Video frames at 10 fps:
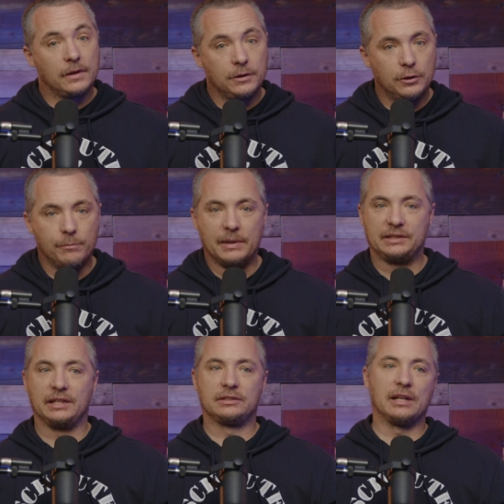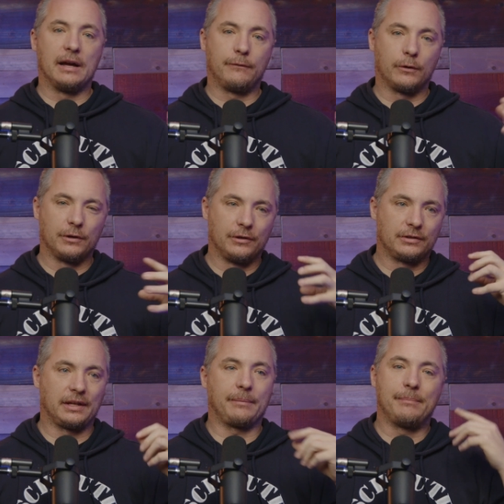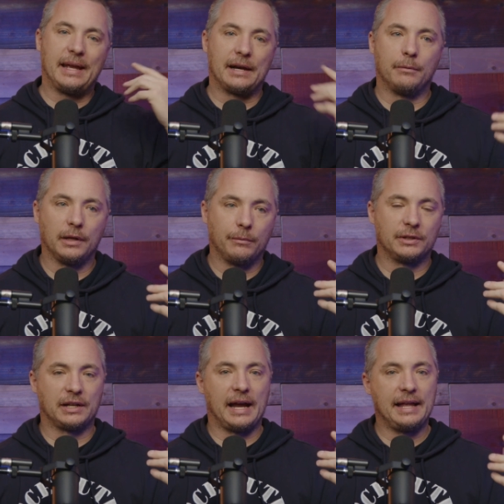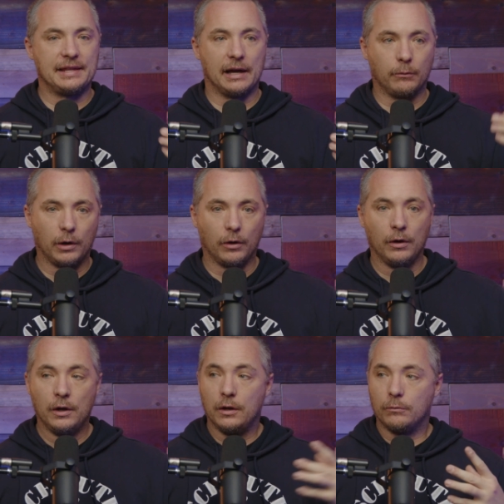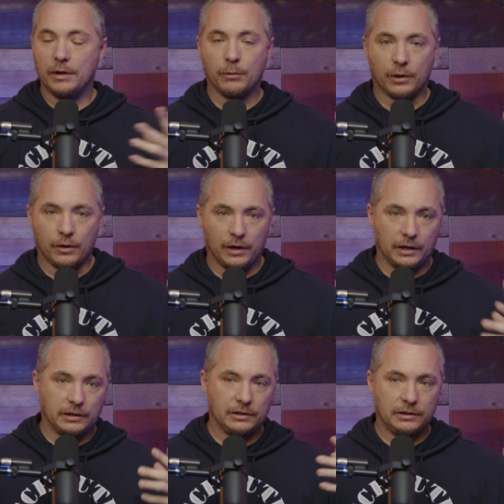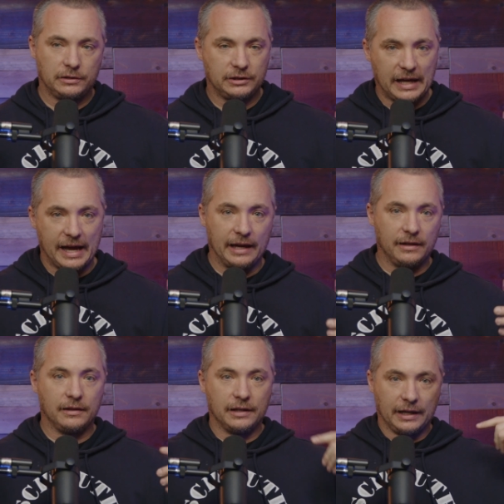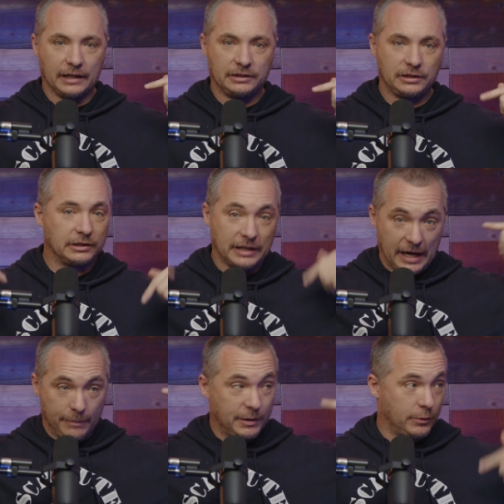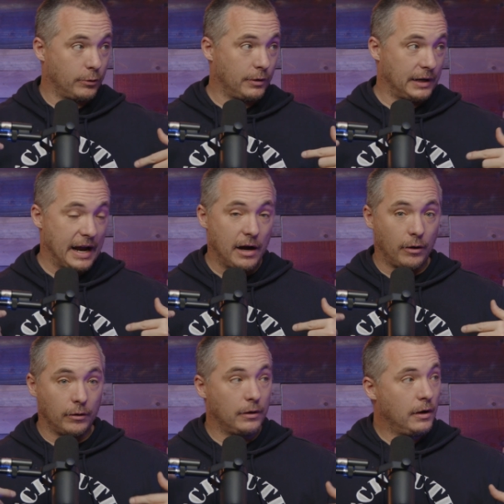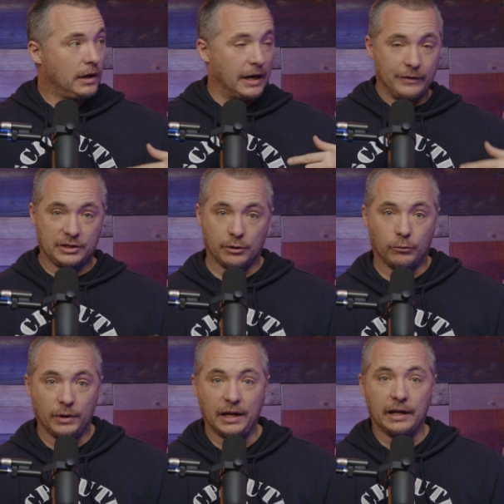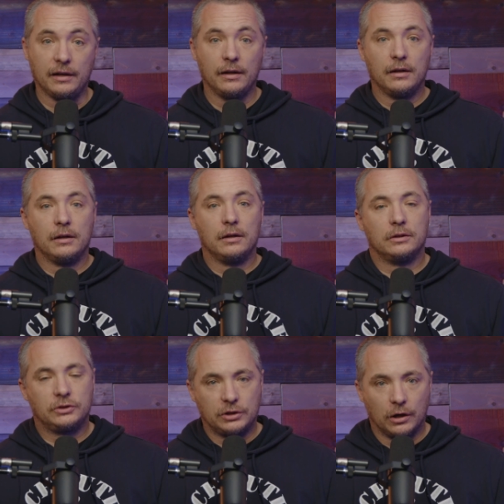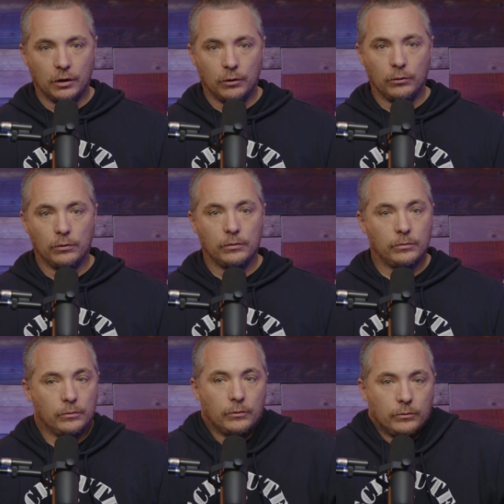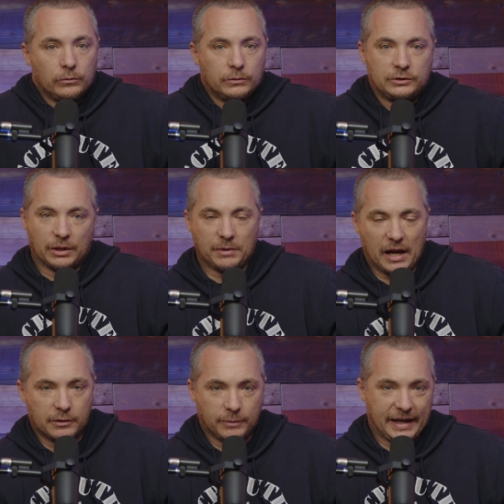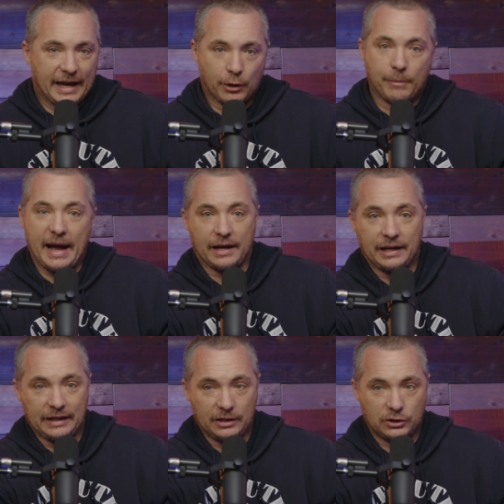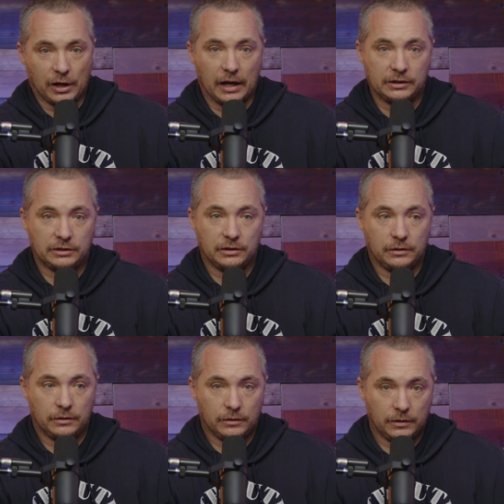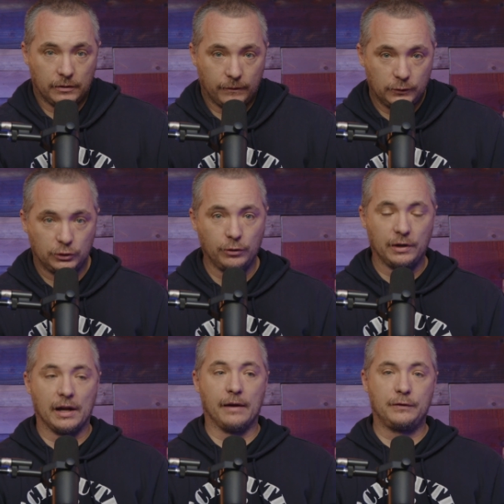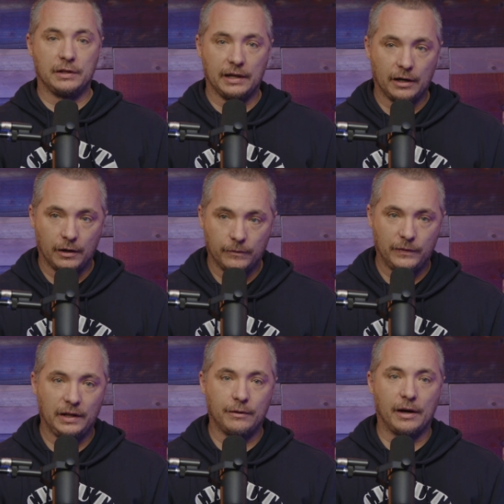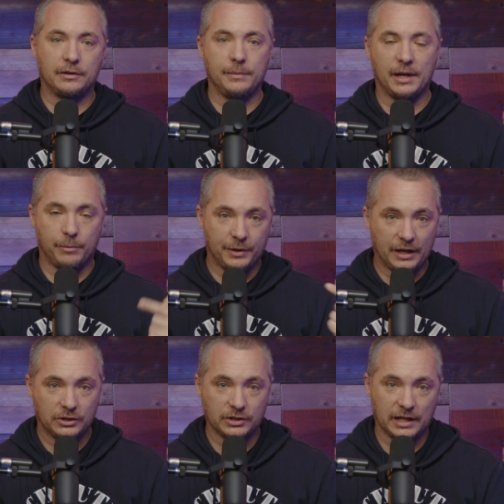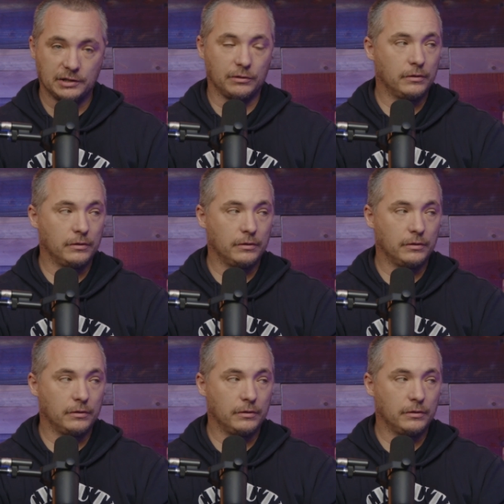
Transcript: you're missing stuff, or there's like, man, I really wish I had that. Well, we work on a set that gets set up and torn down every single week, so sometimes we can't go back and get the shots soon enough to get our video out to meet our production schedule.